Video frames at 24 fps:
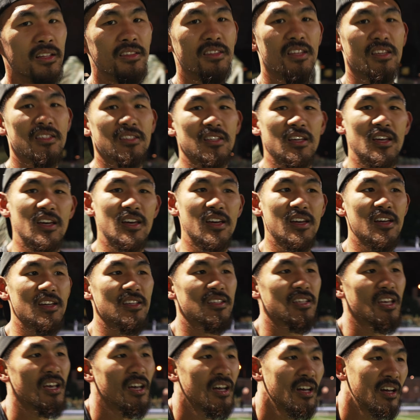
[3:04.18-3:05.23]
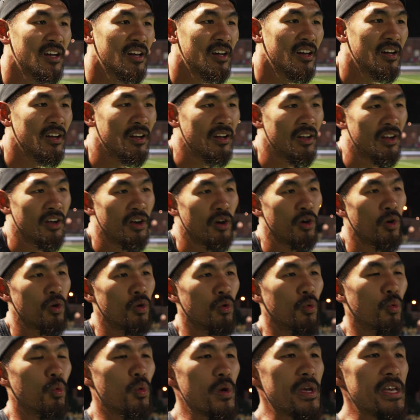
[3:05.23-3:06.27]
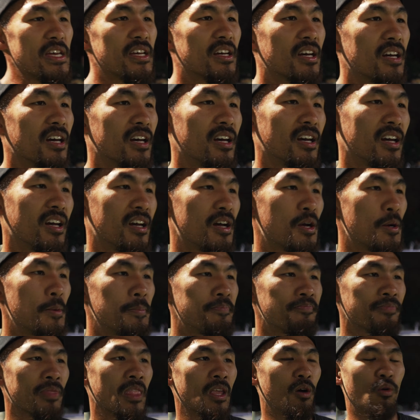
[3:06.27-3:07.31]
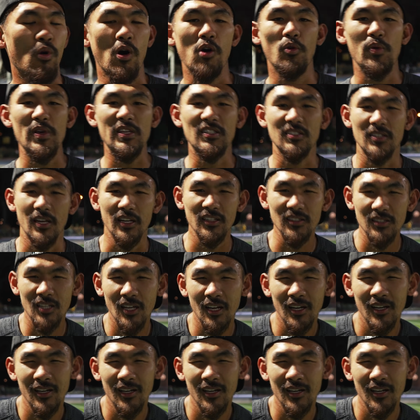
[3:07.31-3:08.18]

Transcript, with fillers: This is week, well, week six.